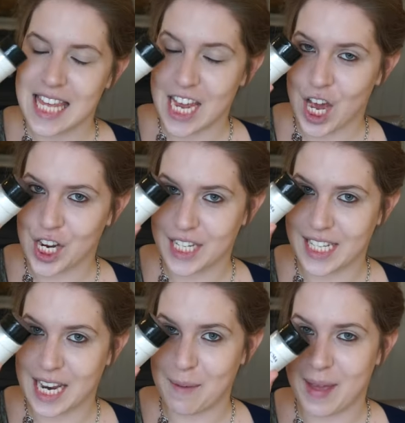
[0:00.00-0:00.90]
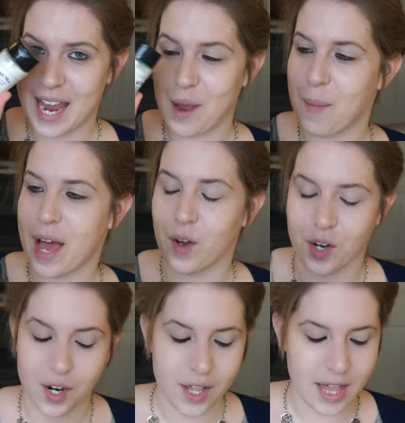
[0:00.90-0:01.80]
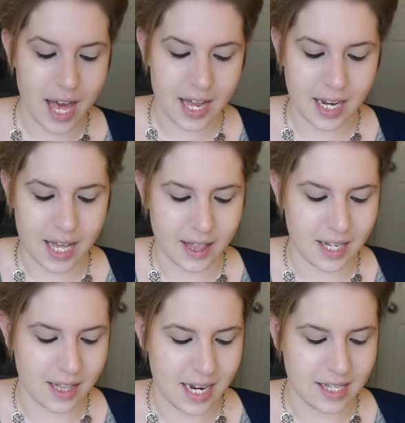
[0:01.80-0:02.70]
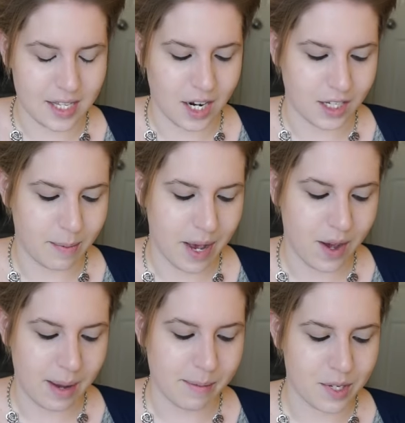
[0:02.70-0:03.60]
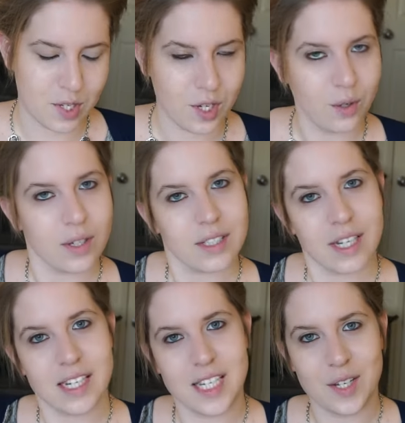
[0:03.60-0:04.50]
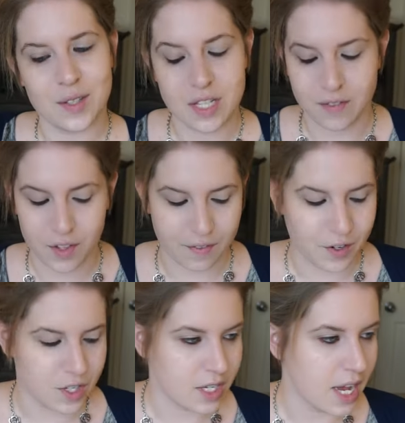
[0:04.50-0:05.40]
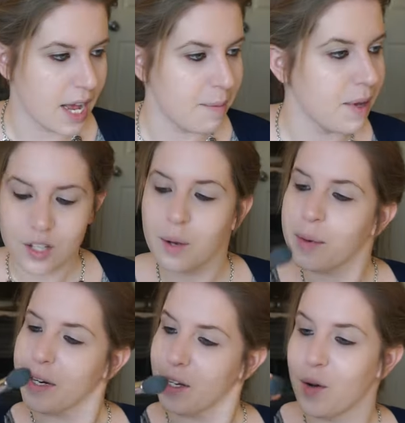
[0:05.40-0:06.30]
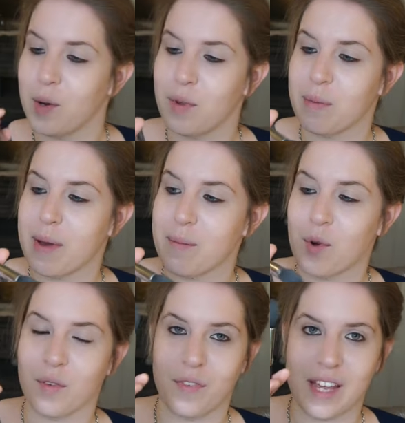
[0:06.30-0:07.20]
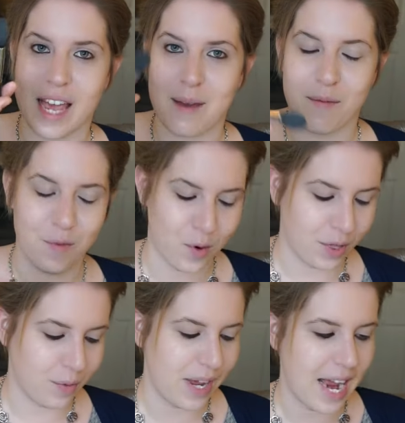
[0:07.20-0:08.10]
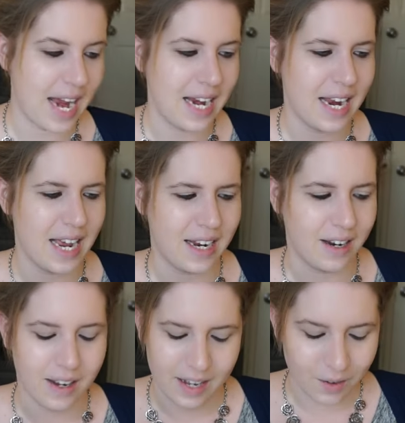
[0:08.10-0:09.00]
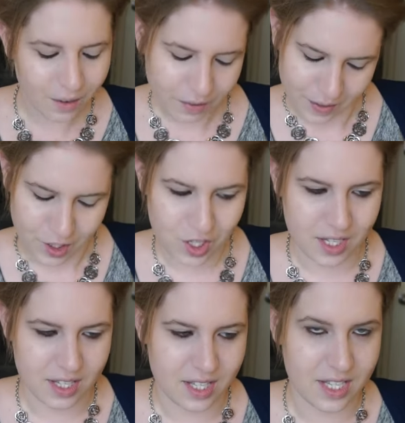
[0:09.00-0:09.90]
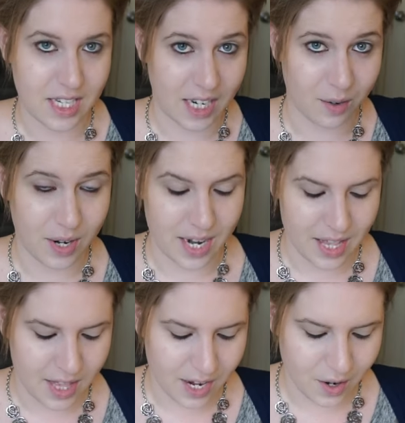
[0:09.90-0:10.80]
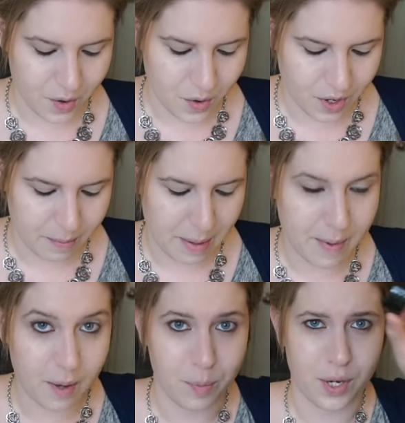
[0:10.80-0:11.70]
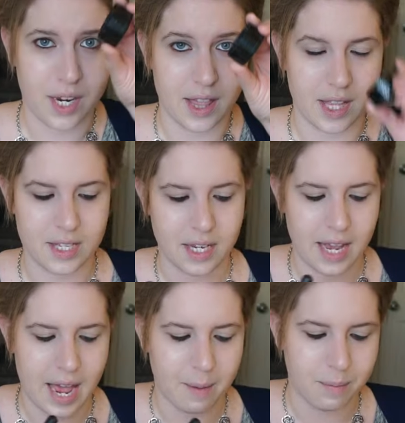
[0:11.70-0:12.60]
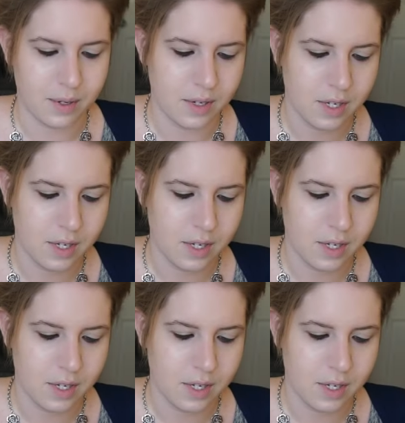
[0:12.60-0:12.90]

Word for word: the RCMA powder that Kathleen Lights talked about. I'm so excited to use this for the first time. So I'm going to go in with my Morphe m438, and I don't know if I should just stick it right in there, or maybe I'll put it in this cap.